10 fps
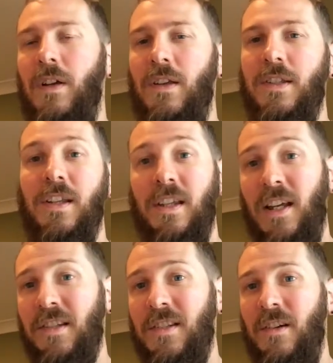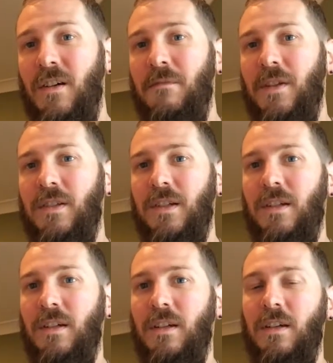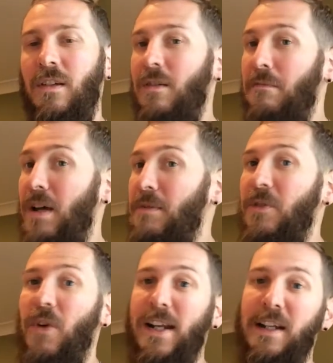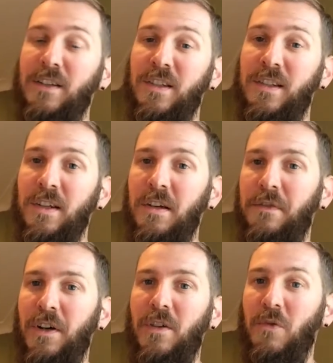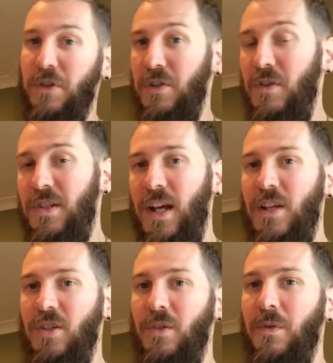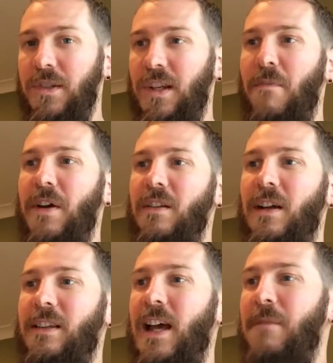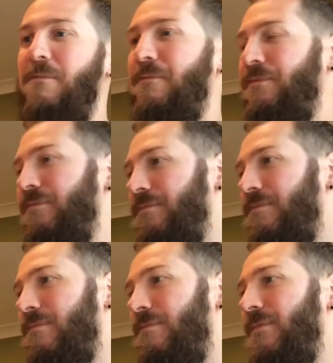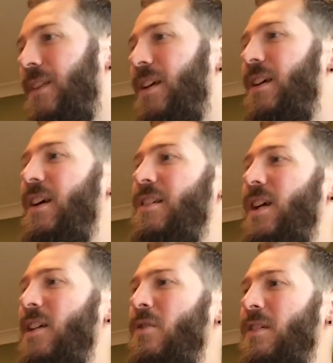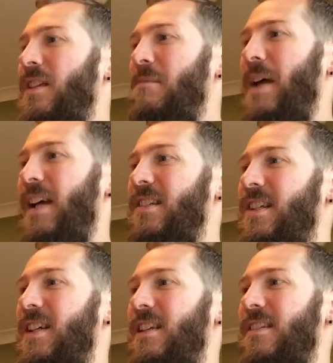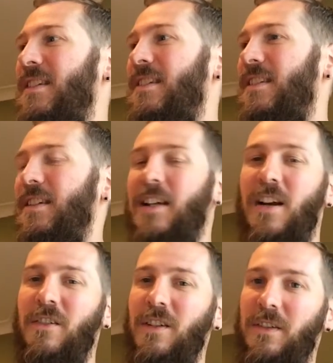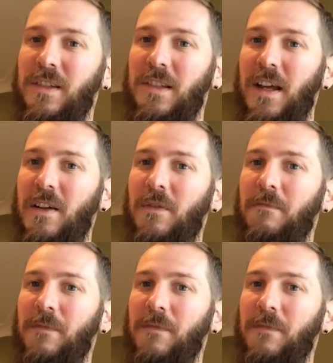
So the next time that maybe you're waiting at the servo or the newsagent or somewhere like that, take a look at the magazines that are currently on sale.